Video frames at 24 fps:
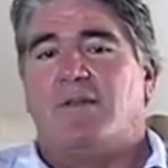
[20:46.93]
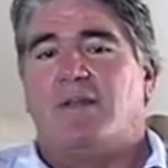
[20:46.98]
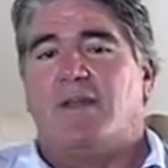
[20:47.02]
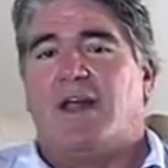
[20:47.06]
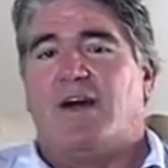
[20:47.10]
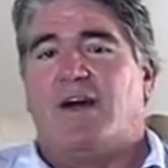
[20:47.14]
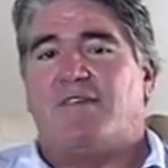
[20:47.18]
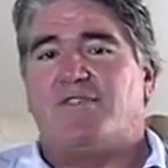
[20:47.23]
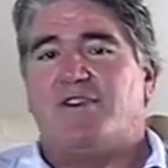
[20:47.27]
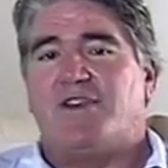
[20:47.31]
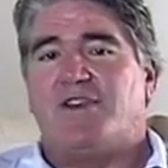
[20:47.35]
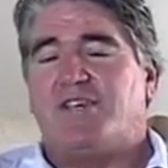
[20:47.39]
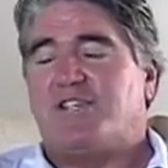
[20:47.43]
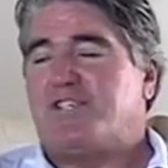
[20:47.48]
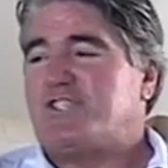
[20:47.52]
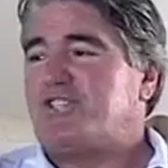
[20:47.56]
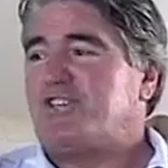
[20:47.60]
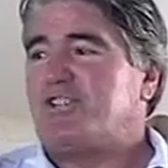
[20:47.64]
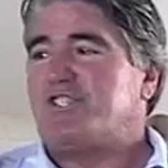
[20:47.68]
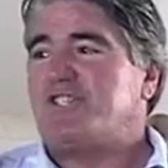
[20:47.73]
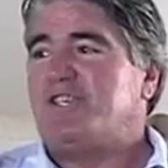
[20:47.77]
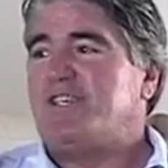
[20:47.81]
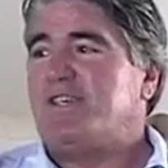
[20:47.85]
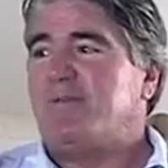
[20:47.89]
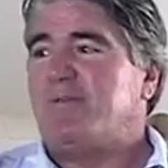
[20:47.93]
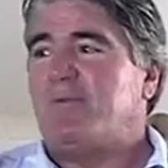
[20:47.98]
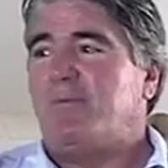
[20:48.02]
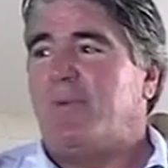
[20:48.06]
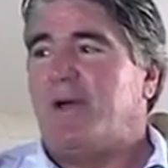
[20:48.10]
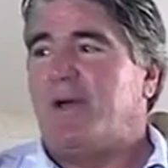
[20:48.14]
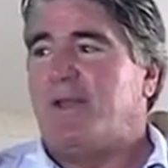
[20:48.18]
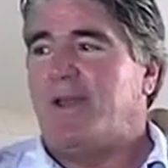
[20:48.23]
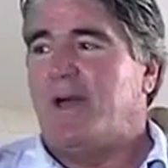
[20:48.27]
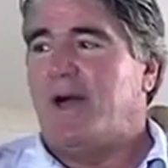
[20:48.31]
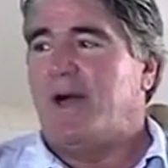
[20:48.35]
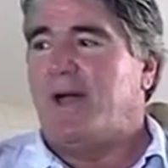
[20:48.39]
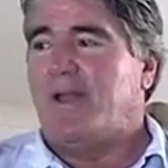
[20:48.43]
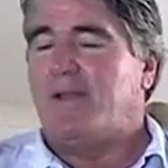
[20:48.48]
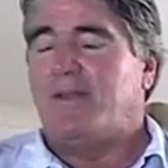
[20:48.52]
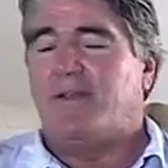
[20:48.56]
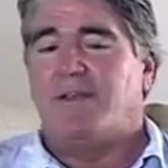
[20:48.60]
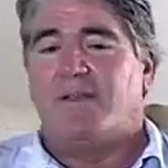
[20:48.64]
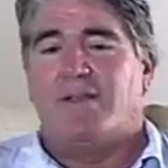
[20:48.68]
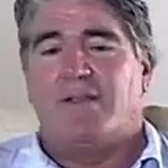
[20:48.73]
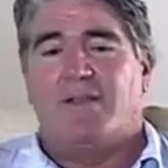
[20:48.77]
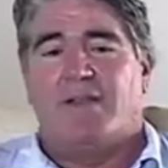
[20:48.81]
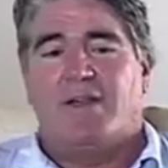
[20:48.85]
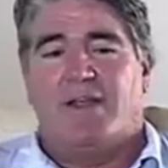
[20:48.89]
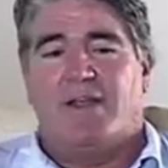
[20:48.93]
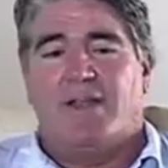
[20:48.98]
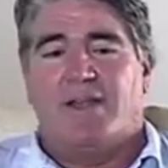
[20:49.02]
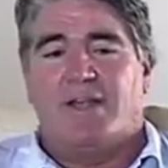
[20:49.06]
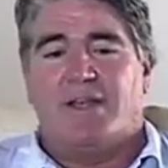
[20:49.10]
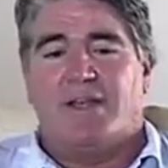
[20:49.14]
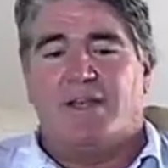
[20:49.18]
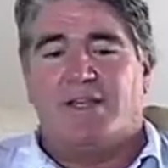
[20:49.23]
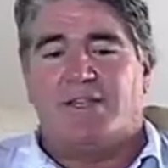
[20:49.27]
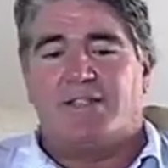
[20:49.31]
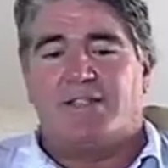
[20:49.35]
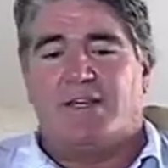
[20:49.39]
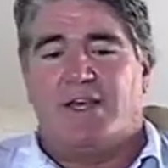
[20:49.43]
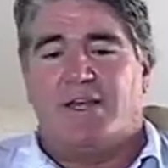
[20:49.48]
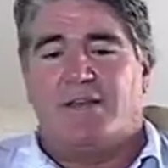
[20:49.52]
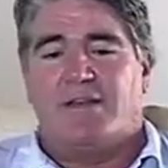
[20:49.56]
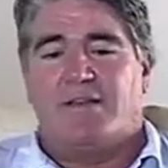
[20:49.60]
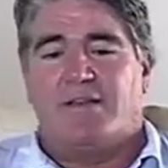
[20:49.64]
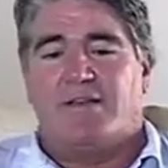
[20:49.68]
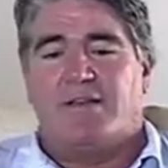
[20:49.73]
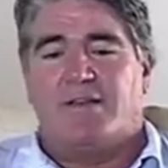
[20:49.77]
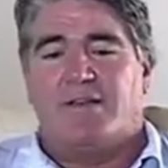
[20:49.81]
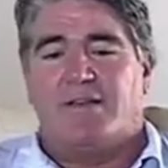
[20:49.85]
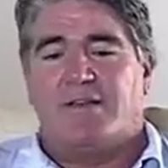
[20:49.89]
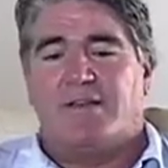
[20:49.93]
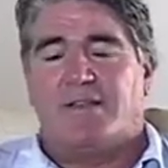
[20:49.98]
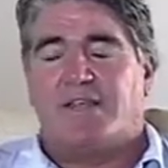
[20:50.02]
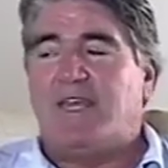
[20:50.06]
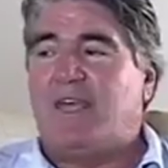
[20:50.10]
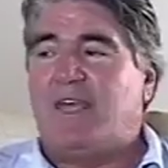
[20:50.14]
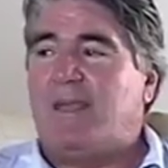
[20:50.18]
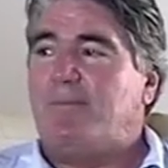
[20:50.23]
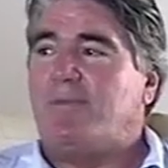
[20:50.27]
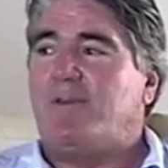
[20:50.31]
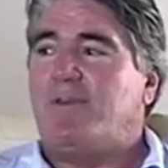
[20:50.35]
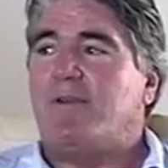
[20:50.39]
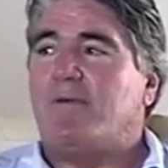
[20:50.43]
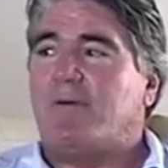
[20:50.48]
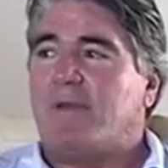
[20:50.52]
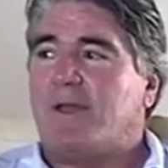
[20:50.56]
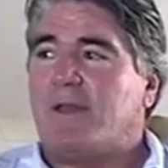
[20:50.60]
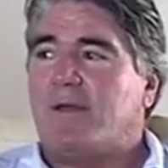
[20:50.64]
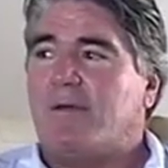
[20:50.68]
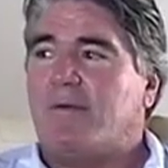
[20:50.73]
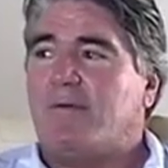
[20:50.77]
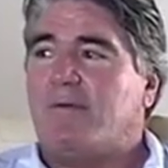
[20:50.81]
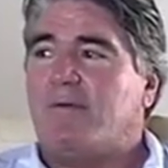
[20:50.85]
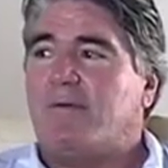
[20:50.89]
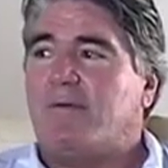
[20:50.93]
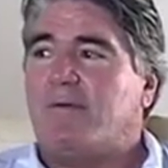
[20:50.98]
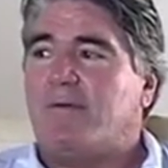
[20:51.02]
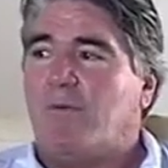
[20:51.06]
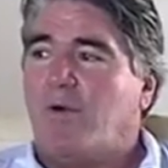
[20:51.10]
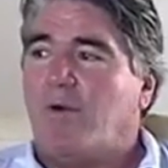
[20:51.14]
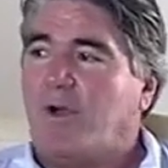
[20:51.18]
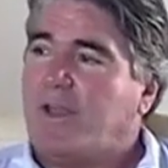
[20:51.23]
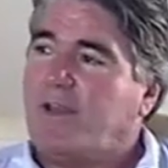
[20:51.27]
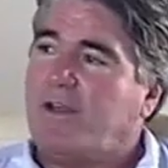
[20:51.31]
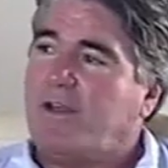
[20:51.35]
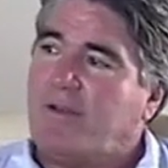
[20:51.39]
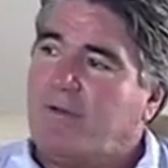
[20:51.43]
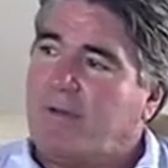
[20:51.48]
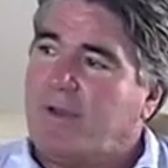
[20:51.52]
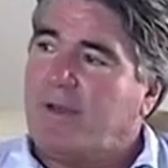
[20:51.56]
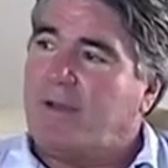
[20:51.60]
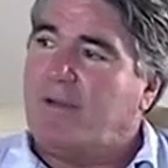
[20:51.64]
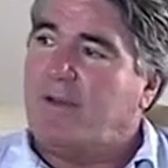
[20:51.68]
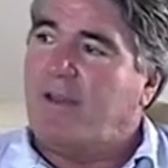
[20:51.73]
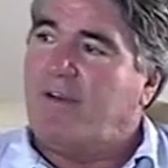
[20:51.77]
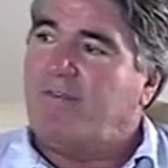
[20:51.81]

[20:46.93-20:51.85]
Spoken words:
After discussing it with my dad, he said, keep doing what you're doing.